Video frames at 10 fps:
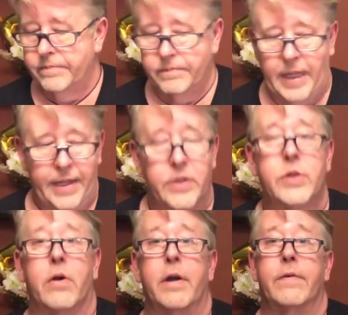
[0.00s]

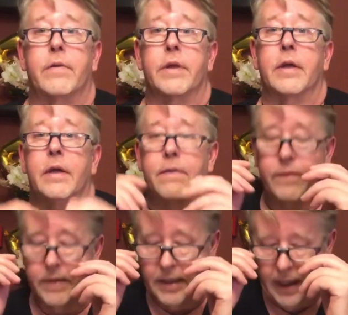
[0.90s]
mandatory for
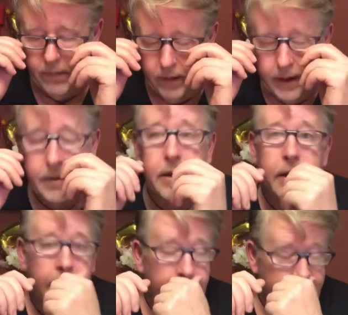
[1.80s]
the K1
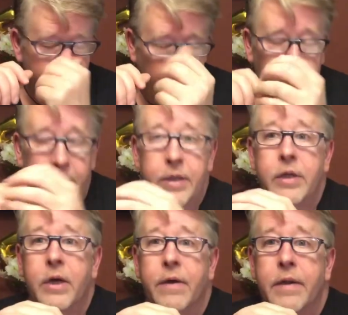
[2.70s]
or
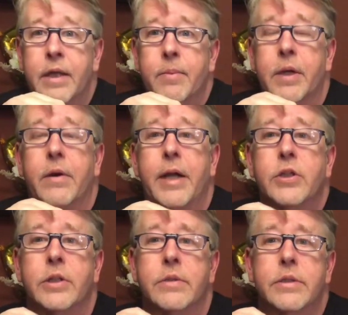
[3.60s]
the
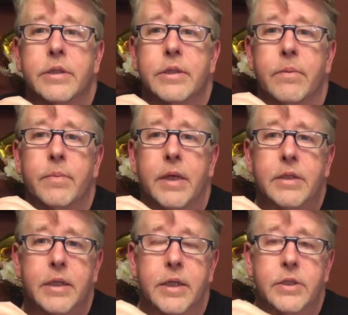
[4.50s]
immigration system, but
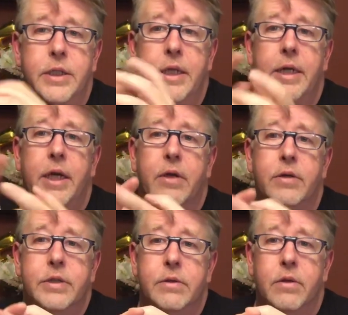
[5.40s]
she did get her
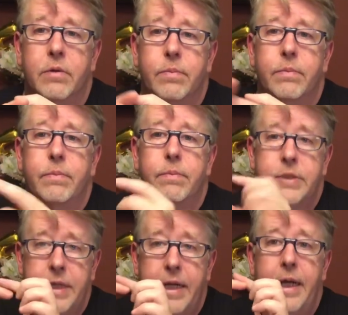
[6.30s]

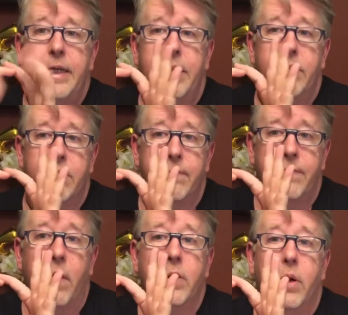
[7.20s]
state ID with her
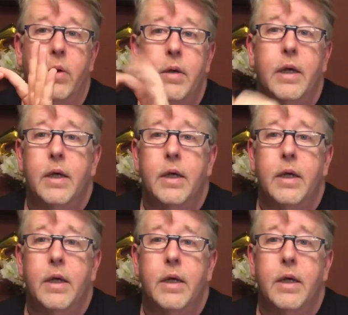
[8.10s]
photo.